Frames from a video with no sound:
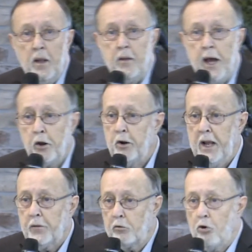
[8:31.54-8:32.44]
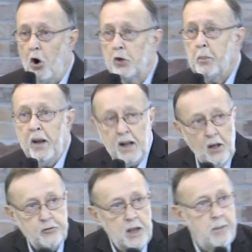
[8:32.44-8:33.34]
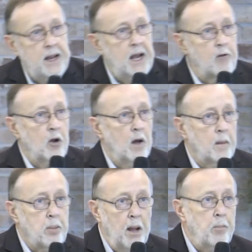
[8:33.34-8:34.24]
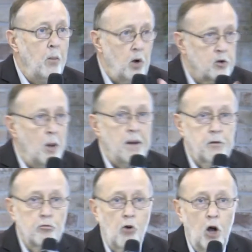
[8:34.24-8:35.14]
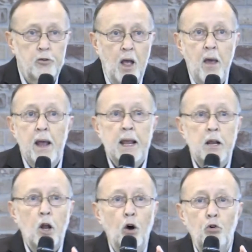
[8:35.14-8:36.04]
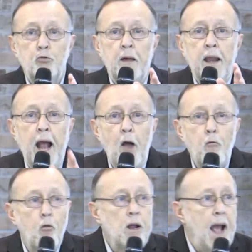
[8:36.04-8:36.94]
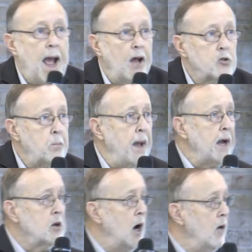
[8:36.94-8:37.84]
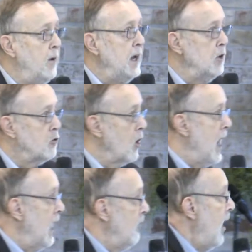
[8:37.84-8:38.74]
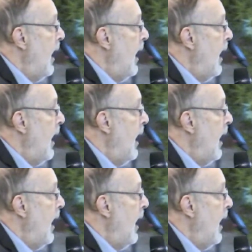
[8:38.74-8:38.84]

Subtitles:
not only at the cross, but in Gethsemane and every other place, but we're talking about the cross. He knows that every aspect of his life